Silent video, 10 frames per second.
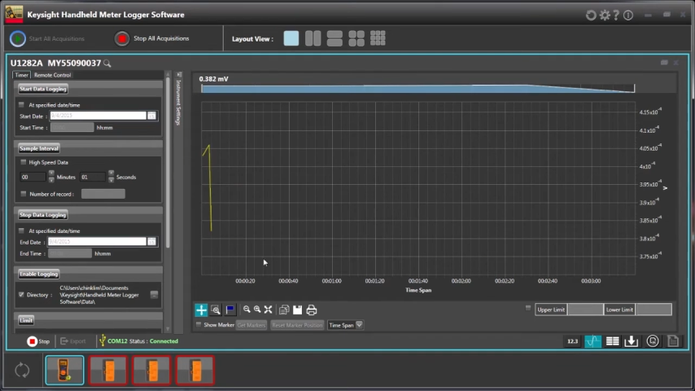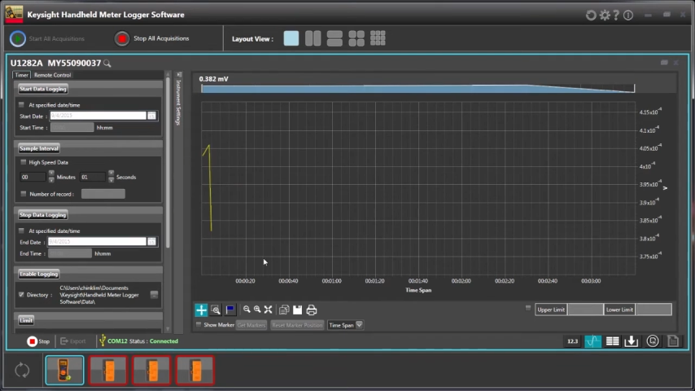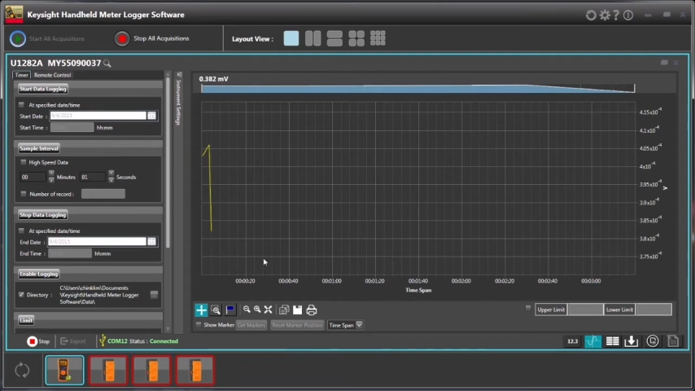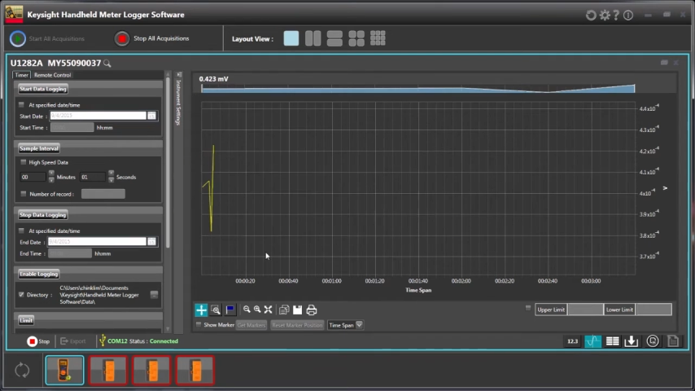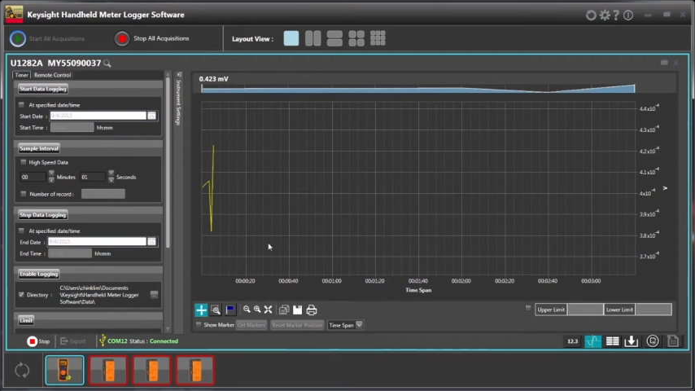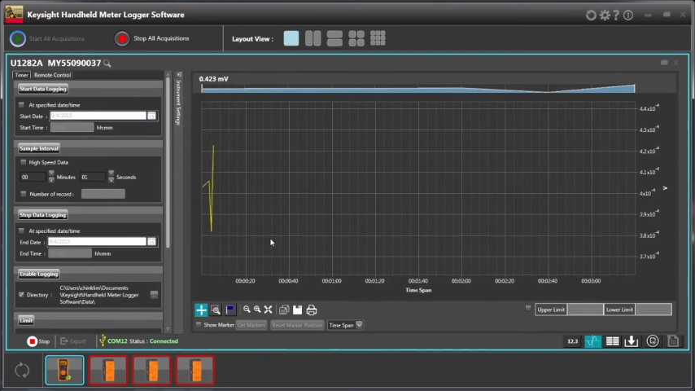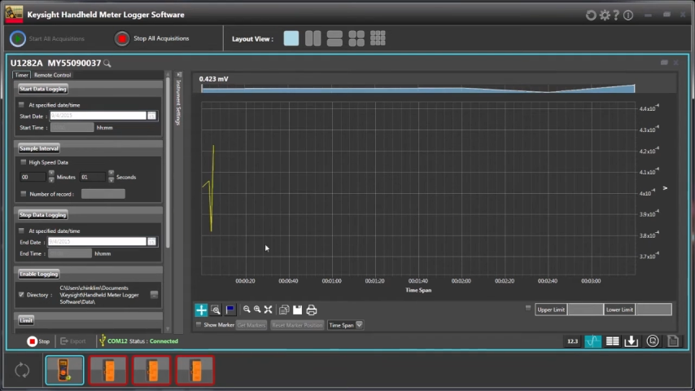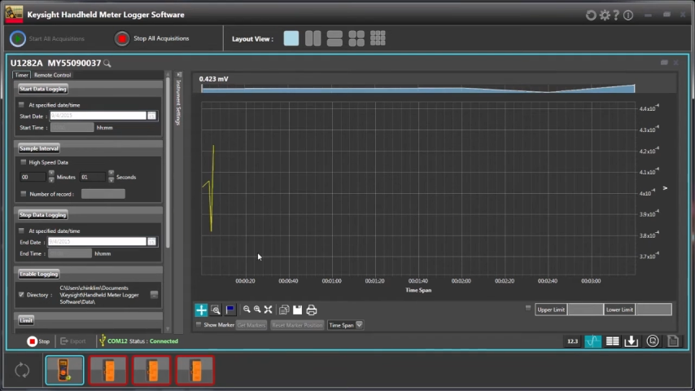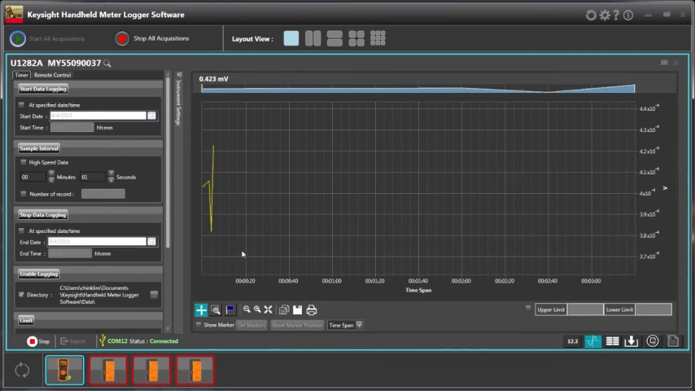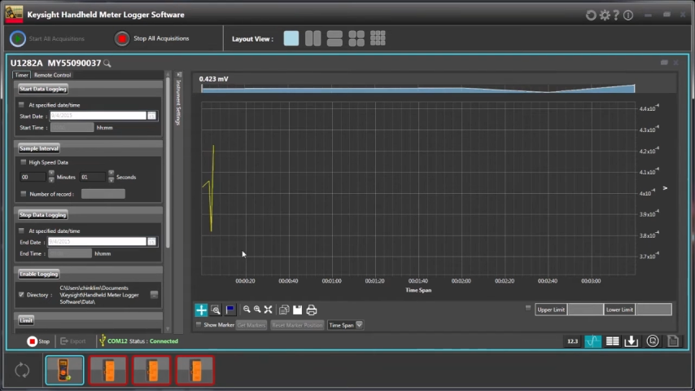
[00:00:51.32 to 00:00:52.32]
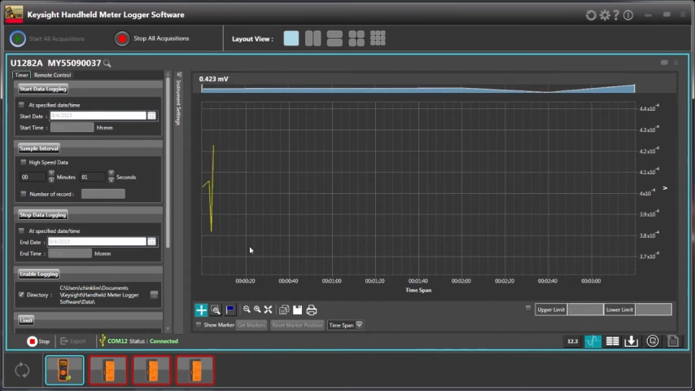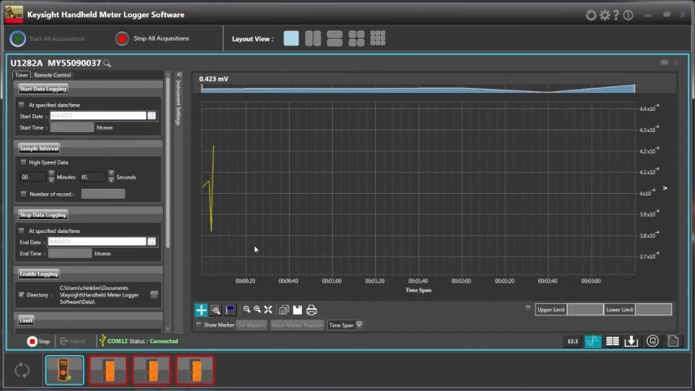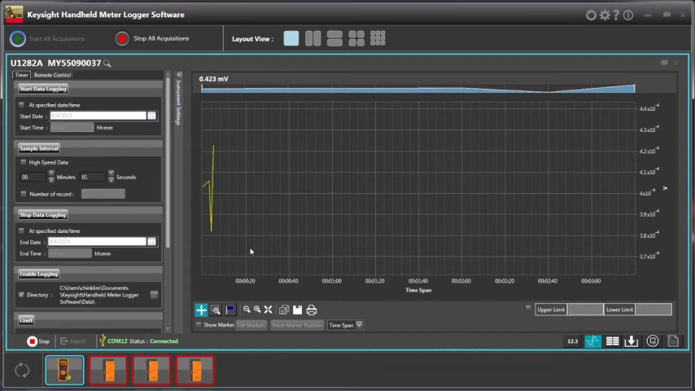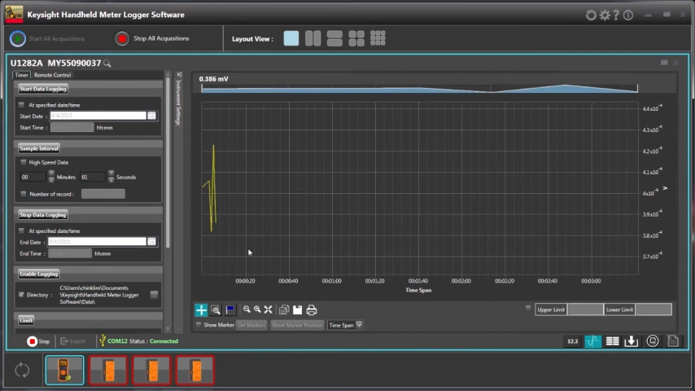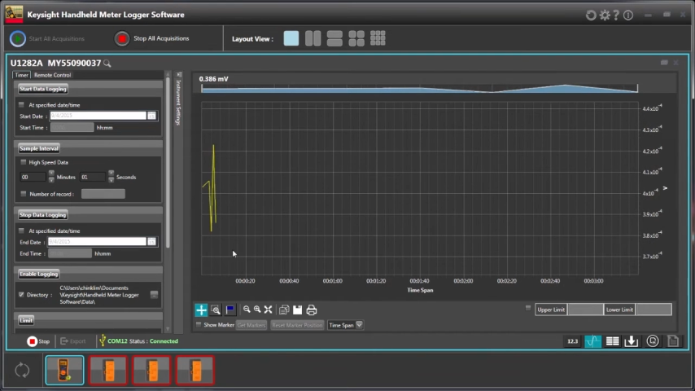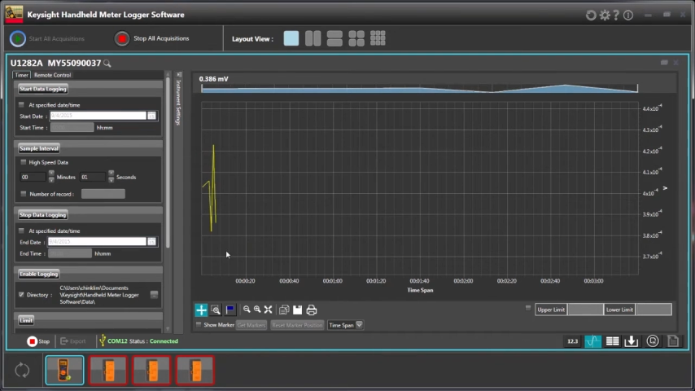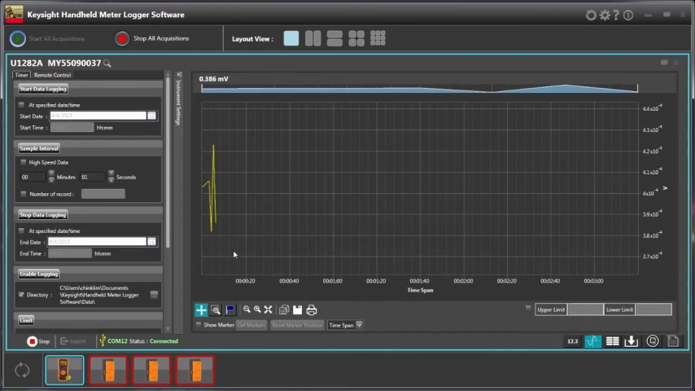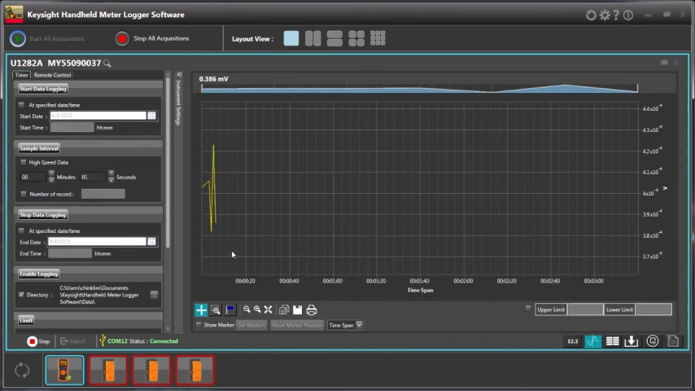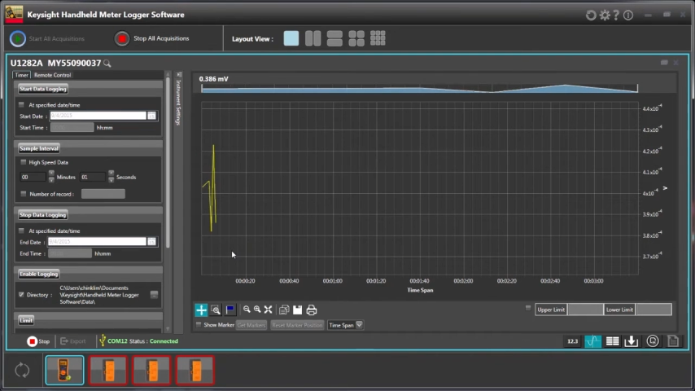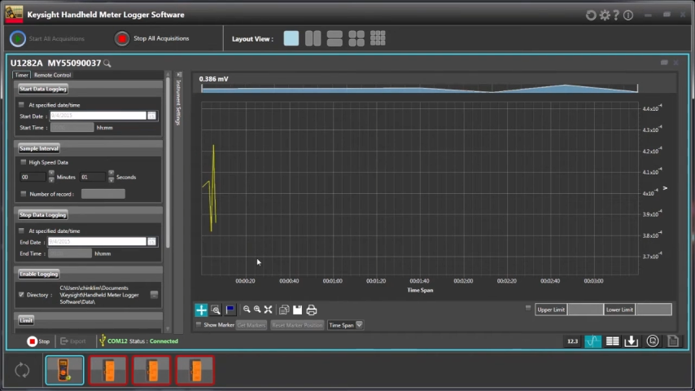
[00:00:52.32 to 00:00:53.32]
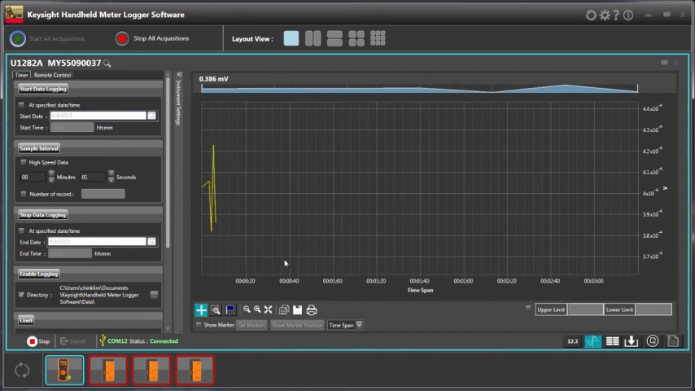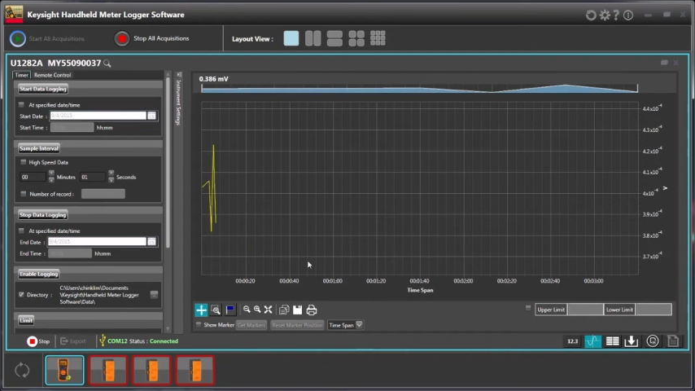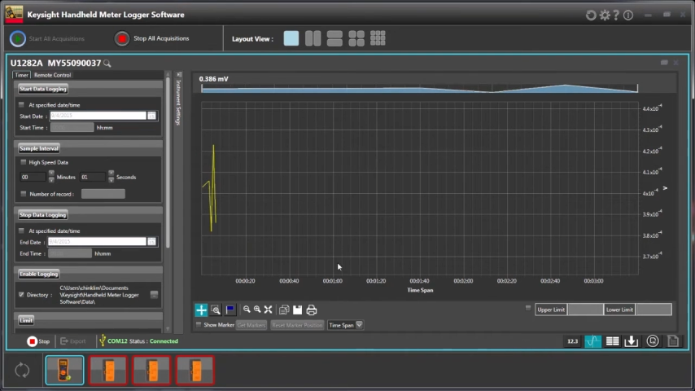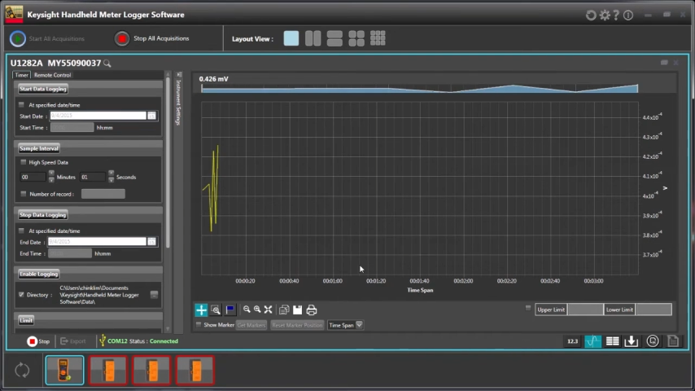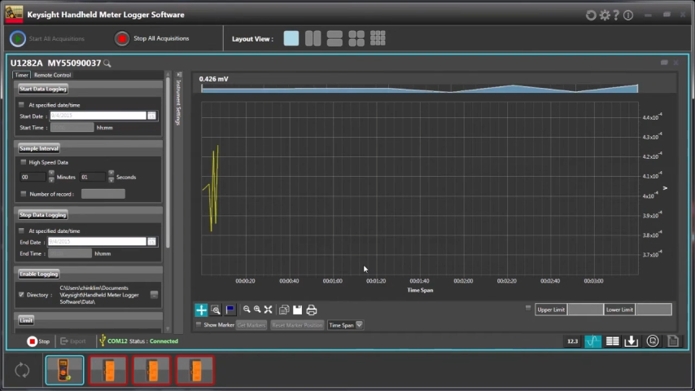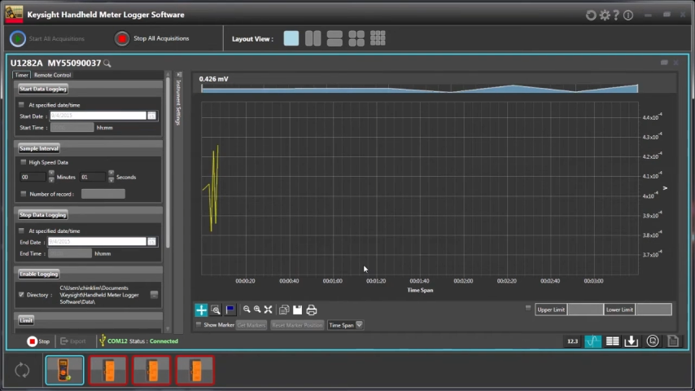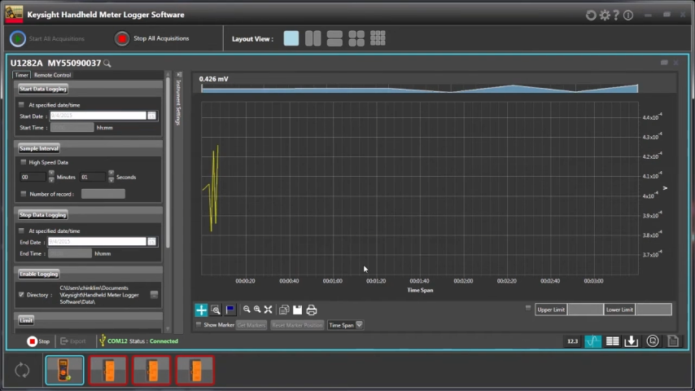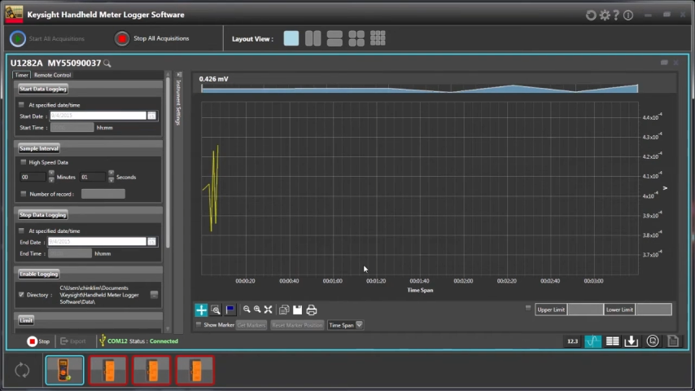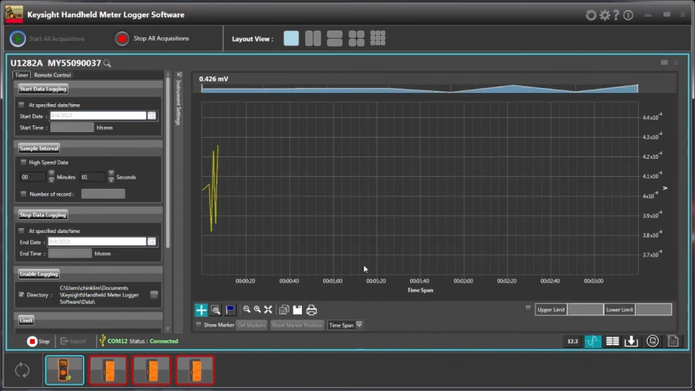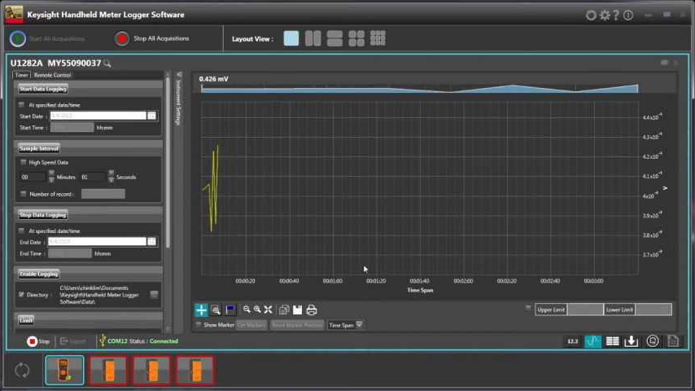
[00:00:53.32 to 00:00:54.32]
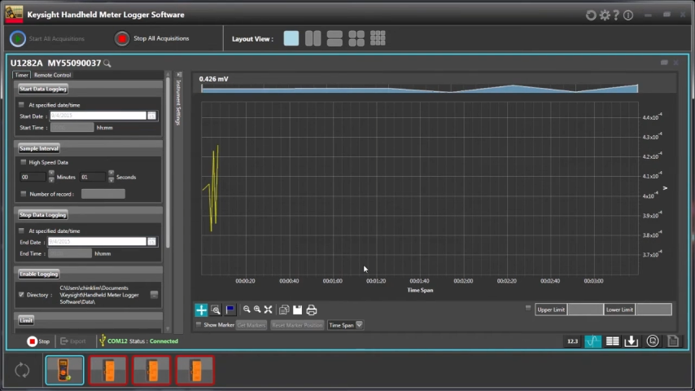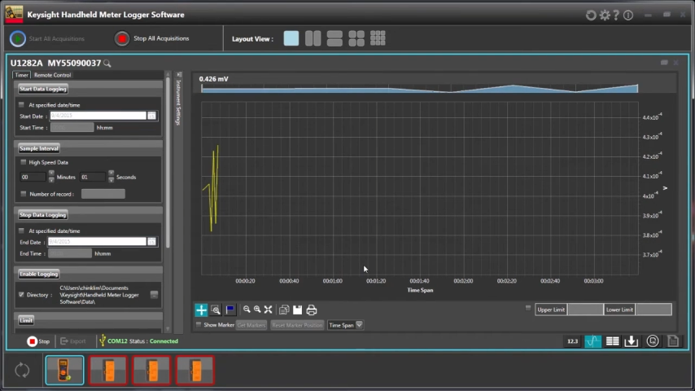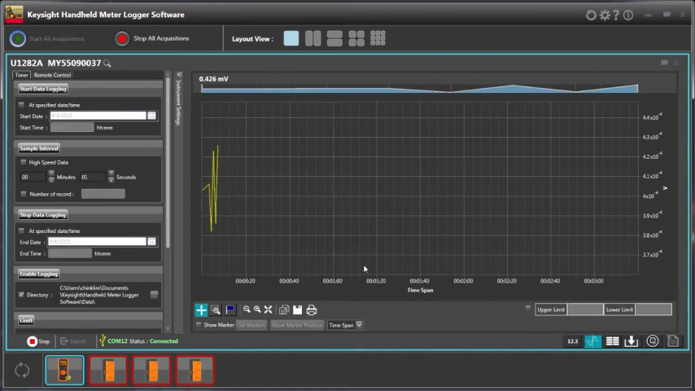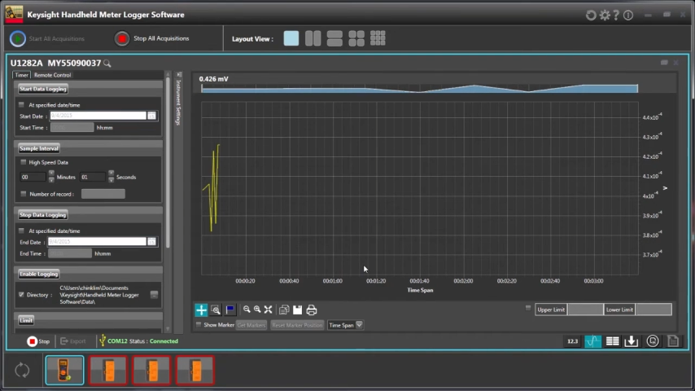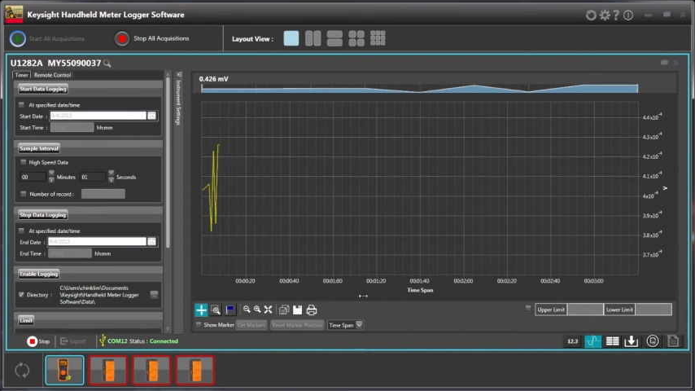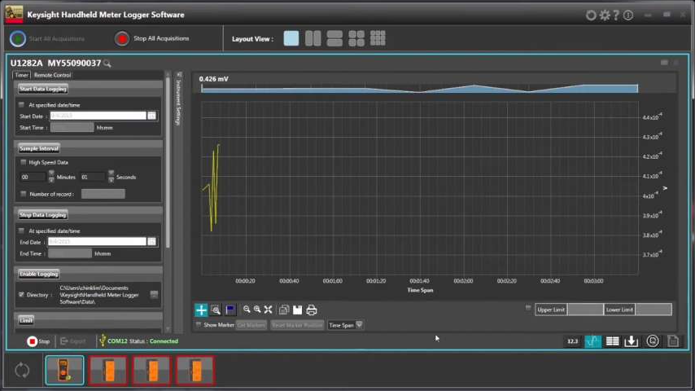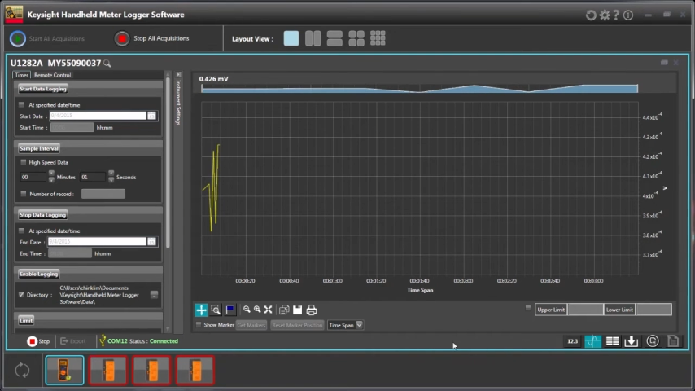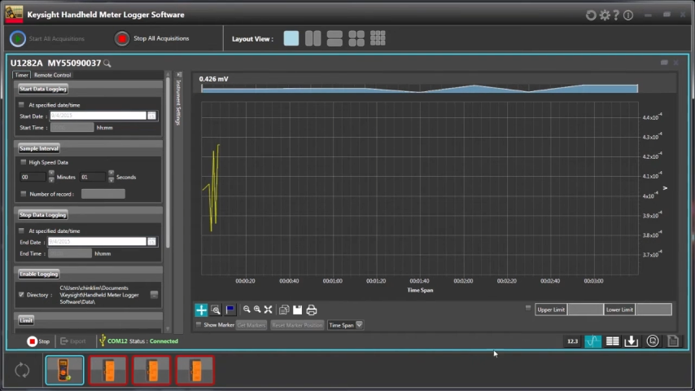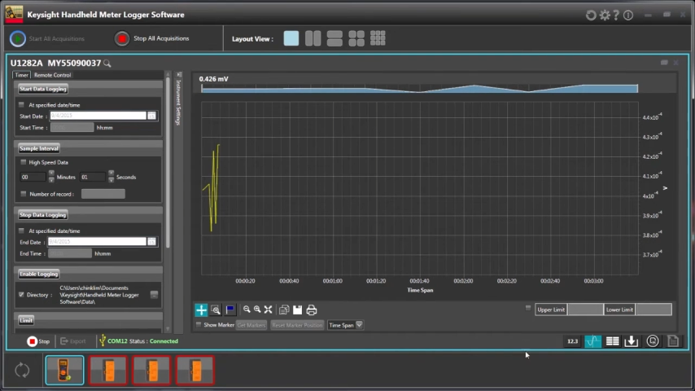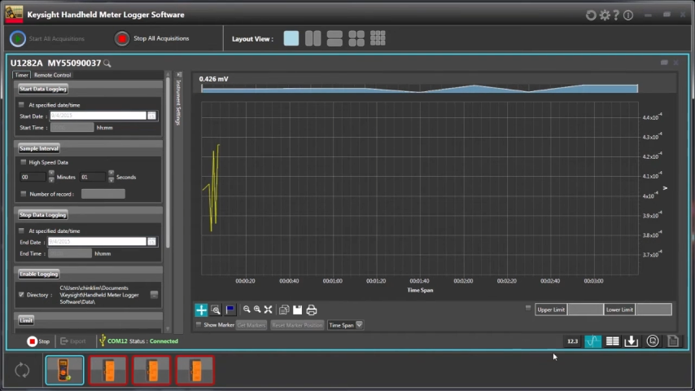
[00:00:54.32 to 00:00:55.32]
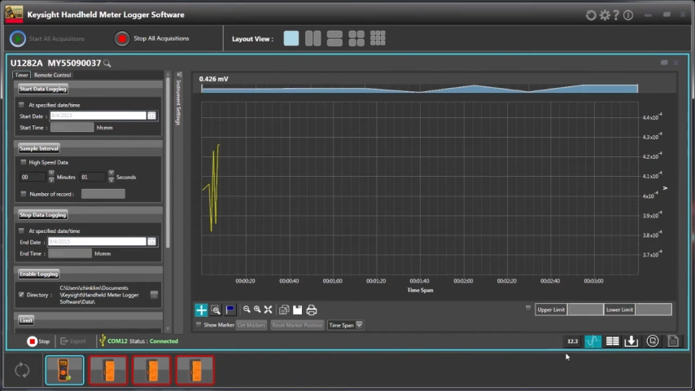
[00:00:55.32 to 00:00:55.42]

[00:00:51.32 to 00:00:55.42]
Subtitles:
(no speaker visible)